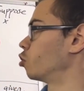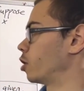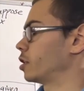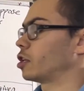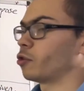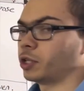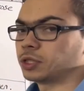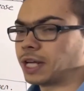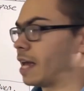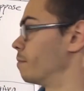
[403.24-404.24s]
greater than or equal
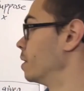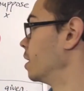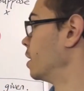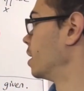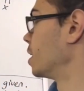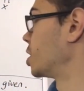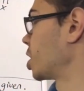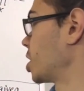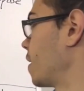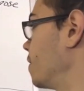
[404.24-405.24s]
to n such that